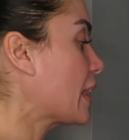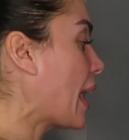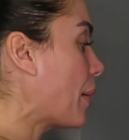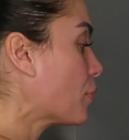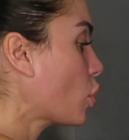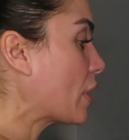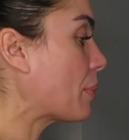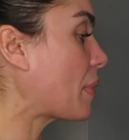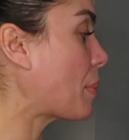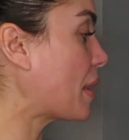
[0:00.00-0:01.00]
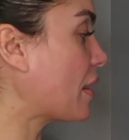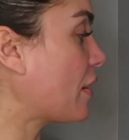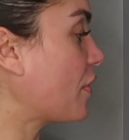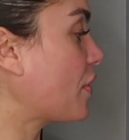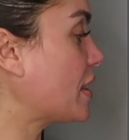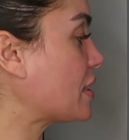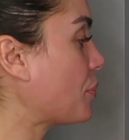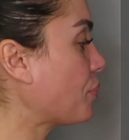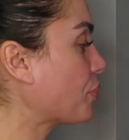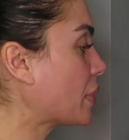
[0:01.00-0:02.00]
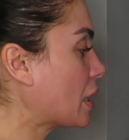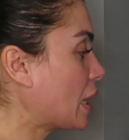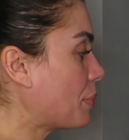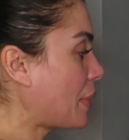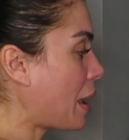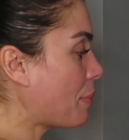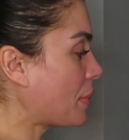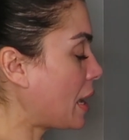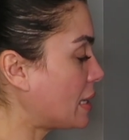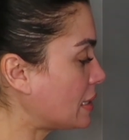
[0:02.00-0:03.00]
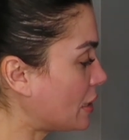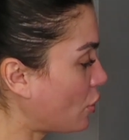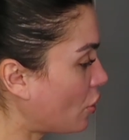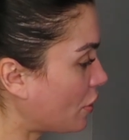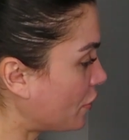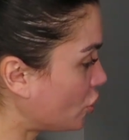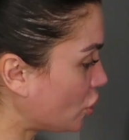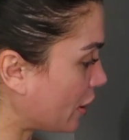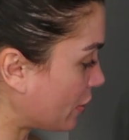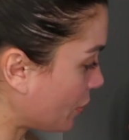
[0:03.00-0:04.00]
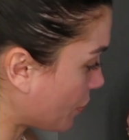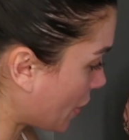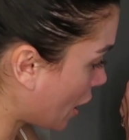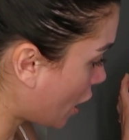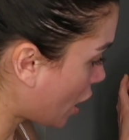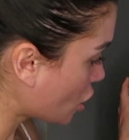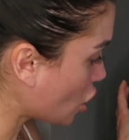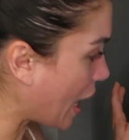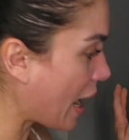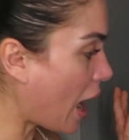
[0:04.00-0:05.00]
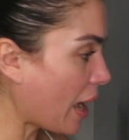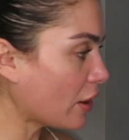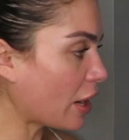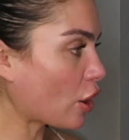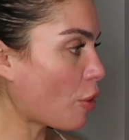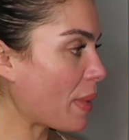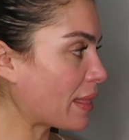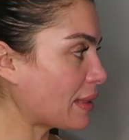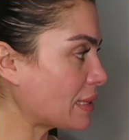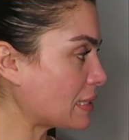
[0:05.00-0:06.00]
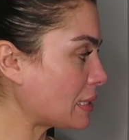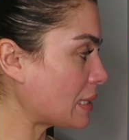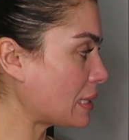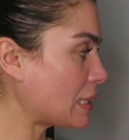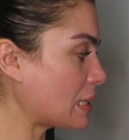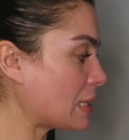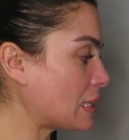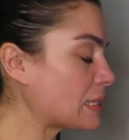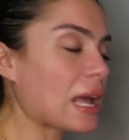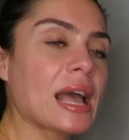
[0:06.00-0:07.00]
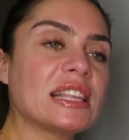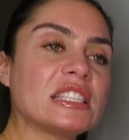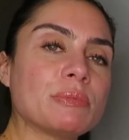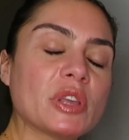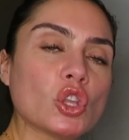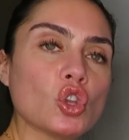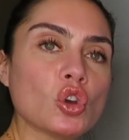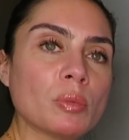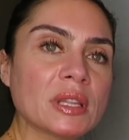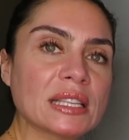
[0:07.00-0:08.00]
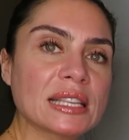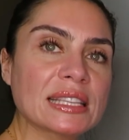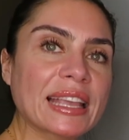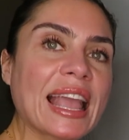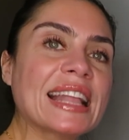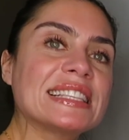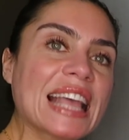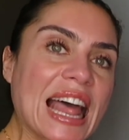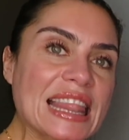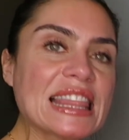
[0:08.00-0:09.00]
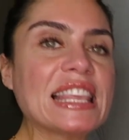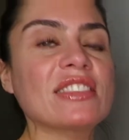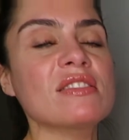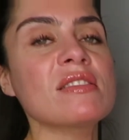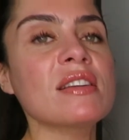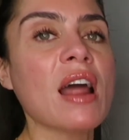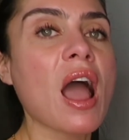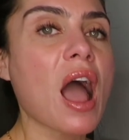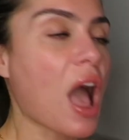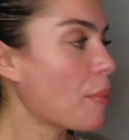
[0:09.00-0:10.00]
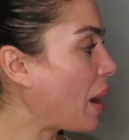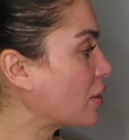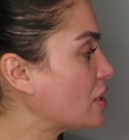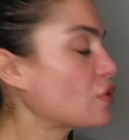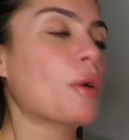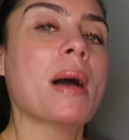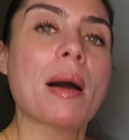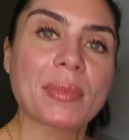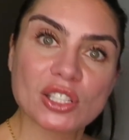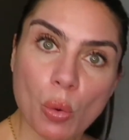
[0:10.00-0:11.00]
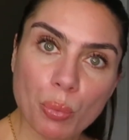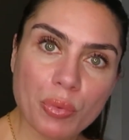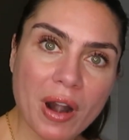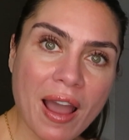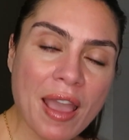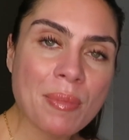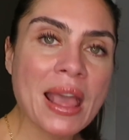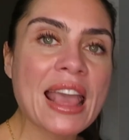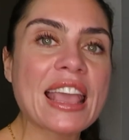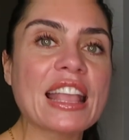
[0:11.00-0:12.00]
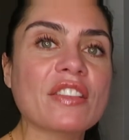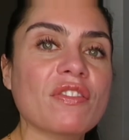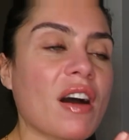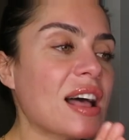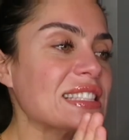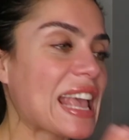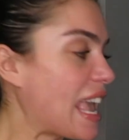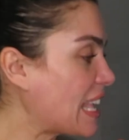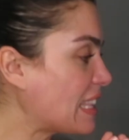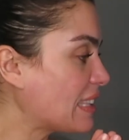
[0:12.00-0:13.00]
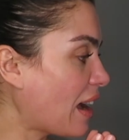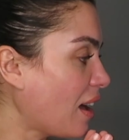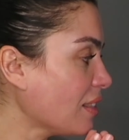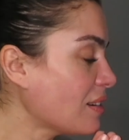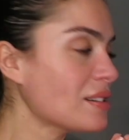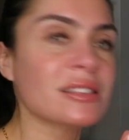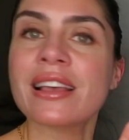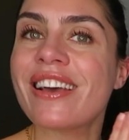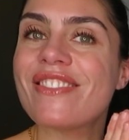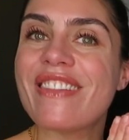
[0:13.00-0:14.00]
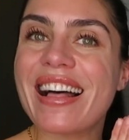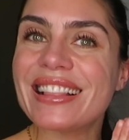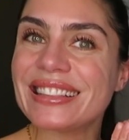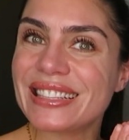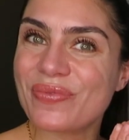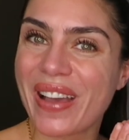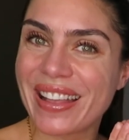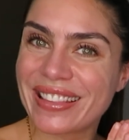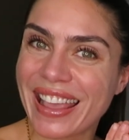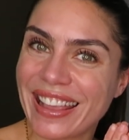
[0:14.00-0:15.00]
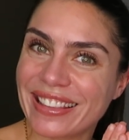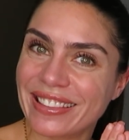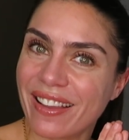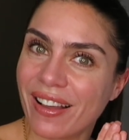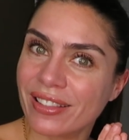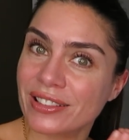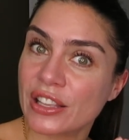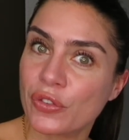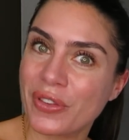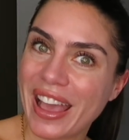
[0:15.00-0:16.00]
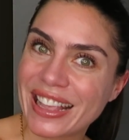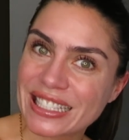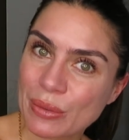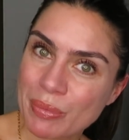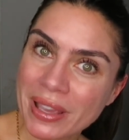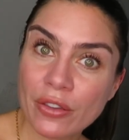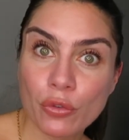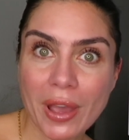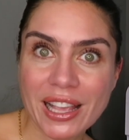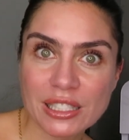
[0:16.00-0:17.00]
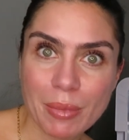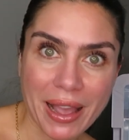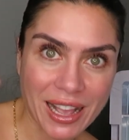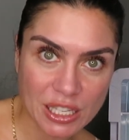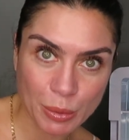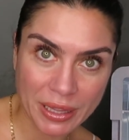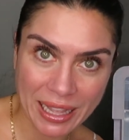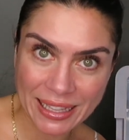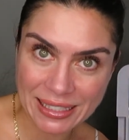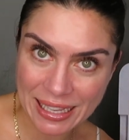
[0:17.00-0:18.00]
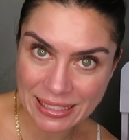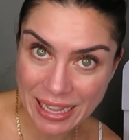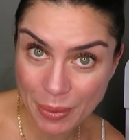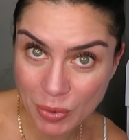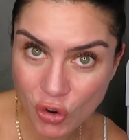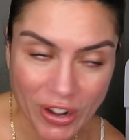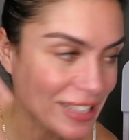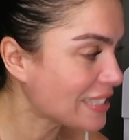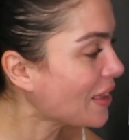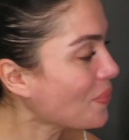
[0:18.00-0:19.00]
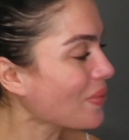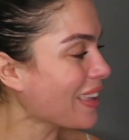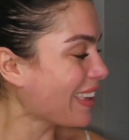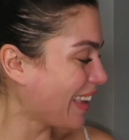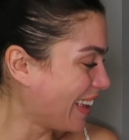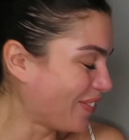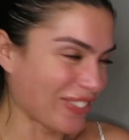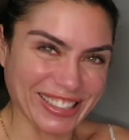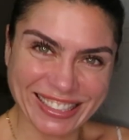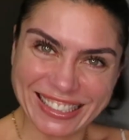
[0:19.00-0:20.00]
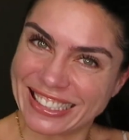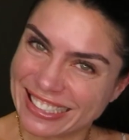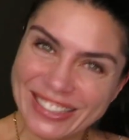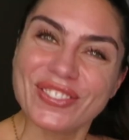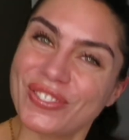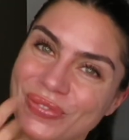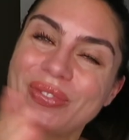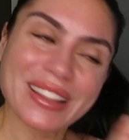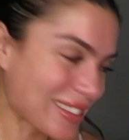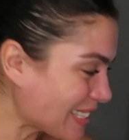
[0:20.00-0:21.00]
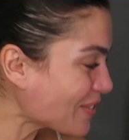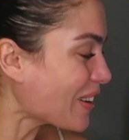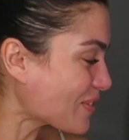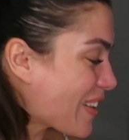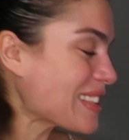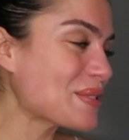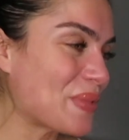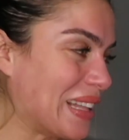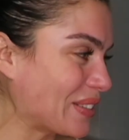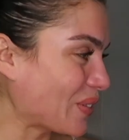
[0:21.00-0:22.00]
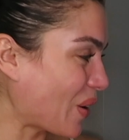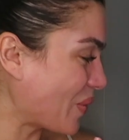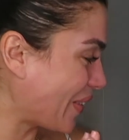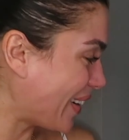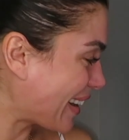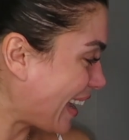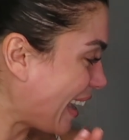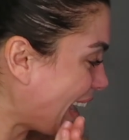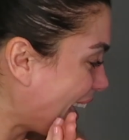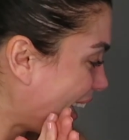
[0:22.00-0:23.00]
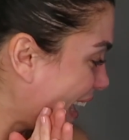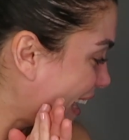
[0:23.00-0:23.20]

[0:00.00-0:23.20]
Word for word: Yeah, don't keep them in the freezer. Keep them nice in your refrigerator. So I highly recommend this size medium. This is again 10 liter. I bought this from Amazon Prime. It was $80. Well spent $80 if you ask me. If you ask my husband, he says I am crazy. This was well spent for me, okay?